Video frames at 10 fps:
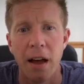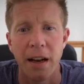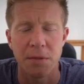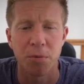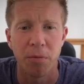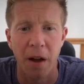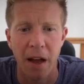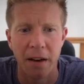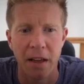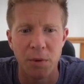
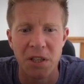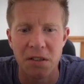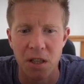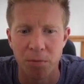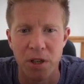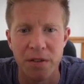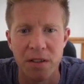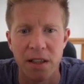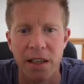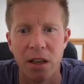And as we discussed
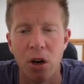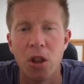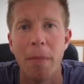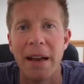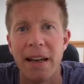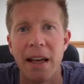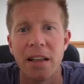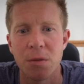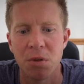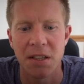previously, on the mainnet,
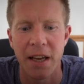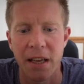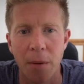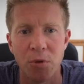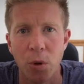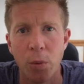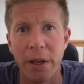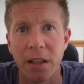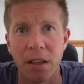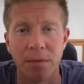this would take up to a
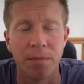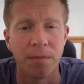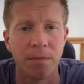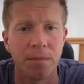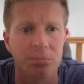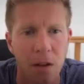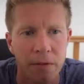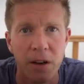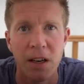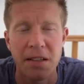week.
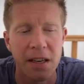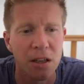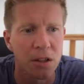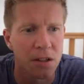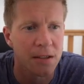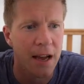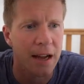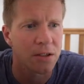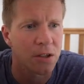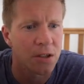Finally, let's take a look at the
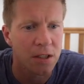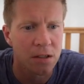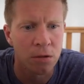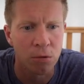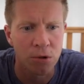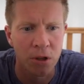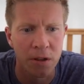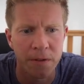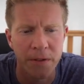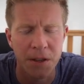stats. You can see it's launched on
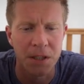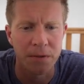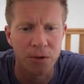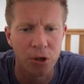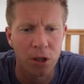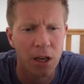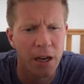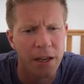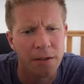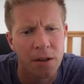the 13th of
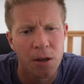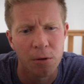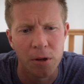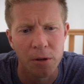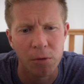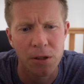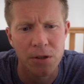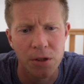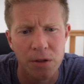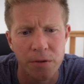July.
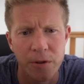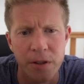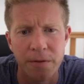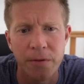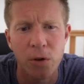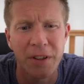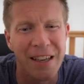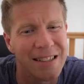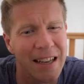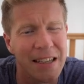We're 4
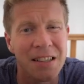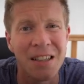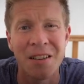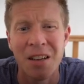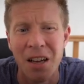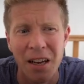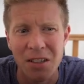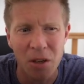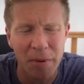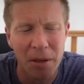days later.
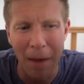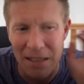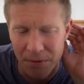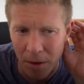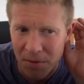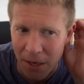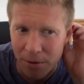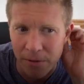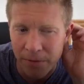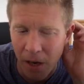There's not been a massive update.
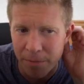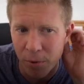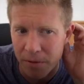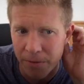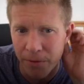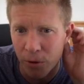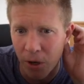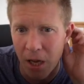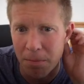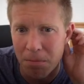We've got
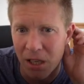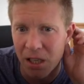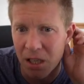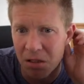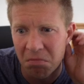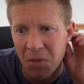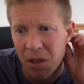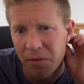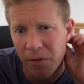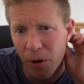5.49 million
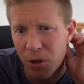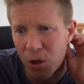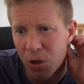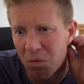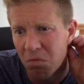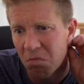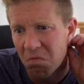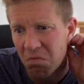volume,